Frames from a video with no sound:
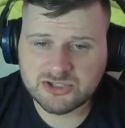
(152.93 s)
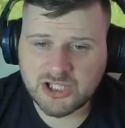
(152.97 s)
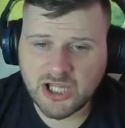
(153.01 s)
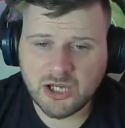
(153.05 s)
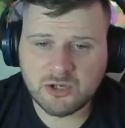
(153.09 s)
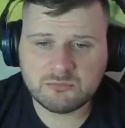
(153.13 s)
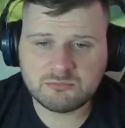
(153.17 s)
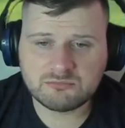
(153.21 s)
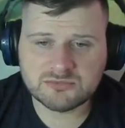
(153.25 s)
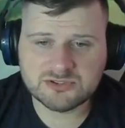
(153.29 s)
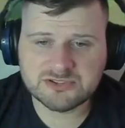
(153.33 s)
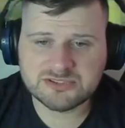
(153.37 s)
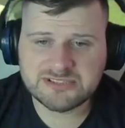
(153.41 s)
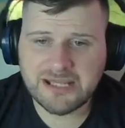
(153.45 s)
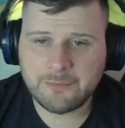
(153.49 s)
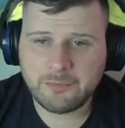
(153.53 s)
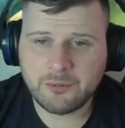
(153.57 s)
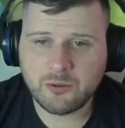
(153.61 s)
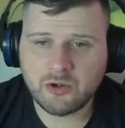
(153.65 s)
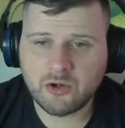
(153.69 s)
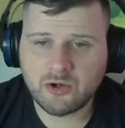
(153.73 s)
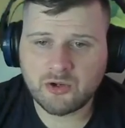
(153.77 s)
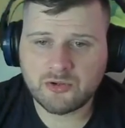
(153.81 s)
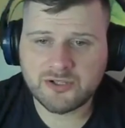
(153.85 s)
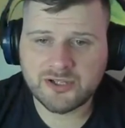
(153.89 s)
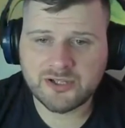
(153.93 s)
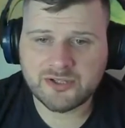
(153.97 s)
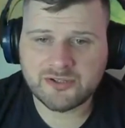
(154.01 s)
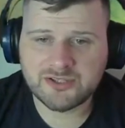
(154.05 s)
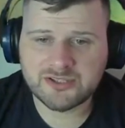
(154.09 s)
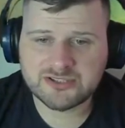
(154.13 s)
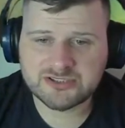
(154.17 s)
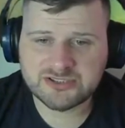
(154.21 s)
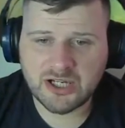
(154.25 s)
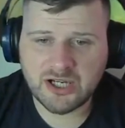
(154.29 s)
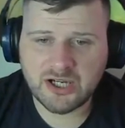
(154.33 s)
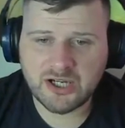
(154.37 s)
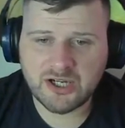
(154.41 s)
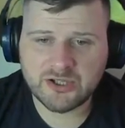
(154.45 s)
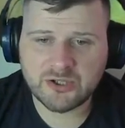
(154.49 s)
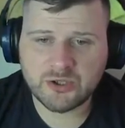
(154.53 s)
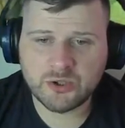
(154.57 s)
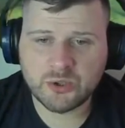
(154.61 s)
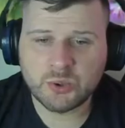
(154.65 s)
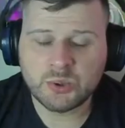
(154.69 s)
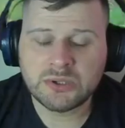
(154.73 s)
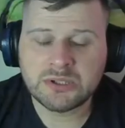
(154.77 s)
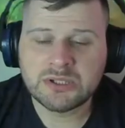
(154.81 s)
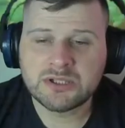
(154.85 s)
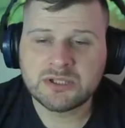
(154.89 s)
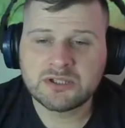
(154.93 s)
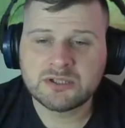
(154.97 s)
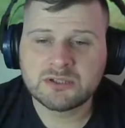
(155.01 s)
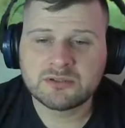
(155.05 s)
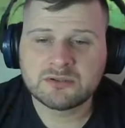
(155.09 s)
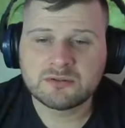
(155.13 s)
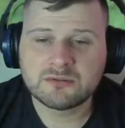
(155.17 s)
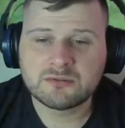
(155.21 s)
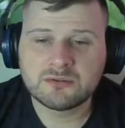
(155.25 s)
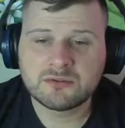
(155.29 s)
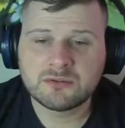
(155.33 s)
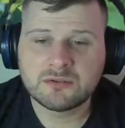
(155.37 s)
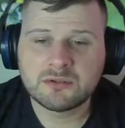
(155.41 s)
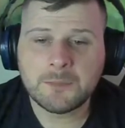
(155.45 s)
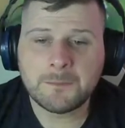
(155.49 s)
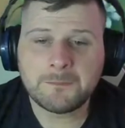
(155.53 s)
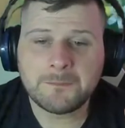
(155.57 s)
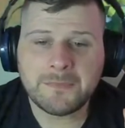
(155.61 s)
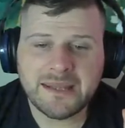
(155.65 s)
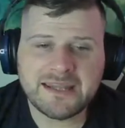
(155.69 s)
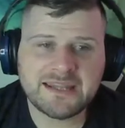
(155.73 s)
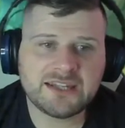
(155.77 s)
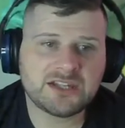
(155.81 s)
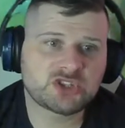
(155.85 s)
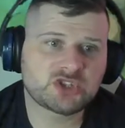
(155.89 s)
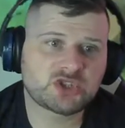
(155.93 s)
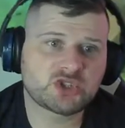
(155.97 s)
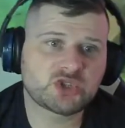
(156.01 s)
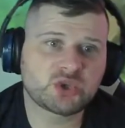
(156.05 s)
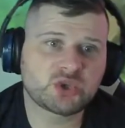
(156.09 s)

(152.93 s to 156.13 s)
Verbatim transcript: Don't step on the tile make